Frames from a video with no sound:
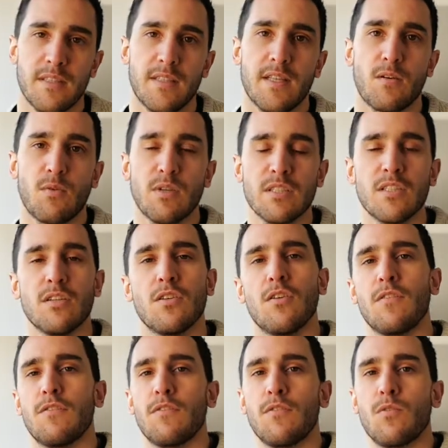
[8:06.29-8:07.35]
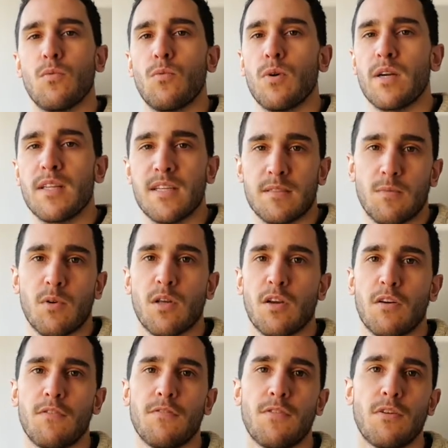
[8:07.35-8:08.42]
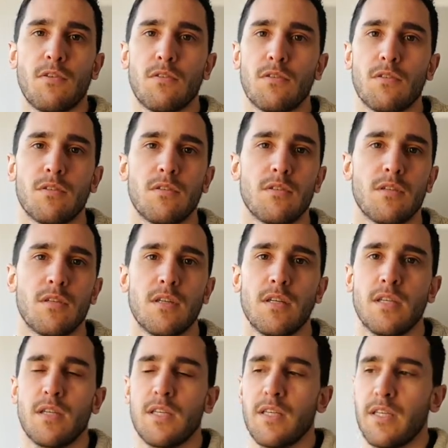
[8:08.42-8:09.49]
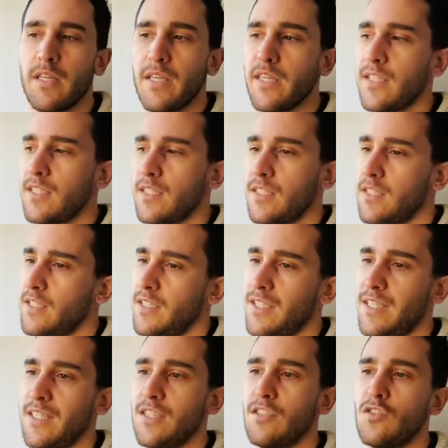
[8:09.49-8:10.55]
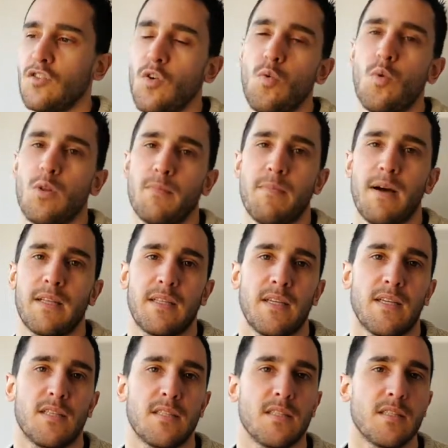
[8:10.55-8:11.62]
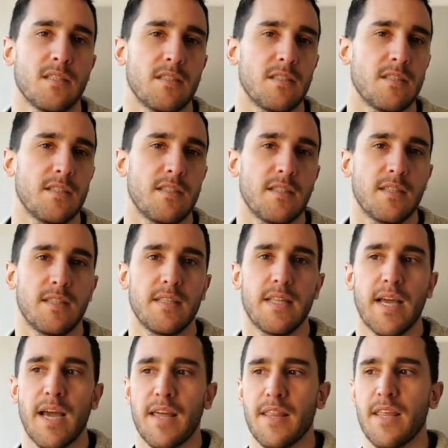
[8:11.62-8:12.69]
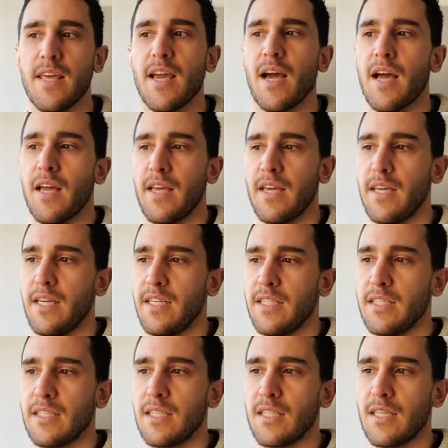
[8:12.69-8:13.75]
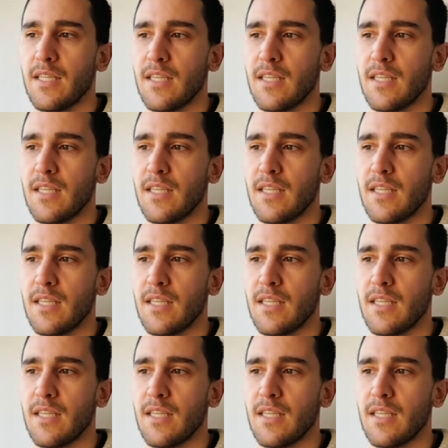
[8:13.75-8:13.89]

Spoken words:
the question of where does money come from is not what matters. The idea is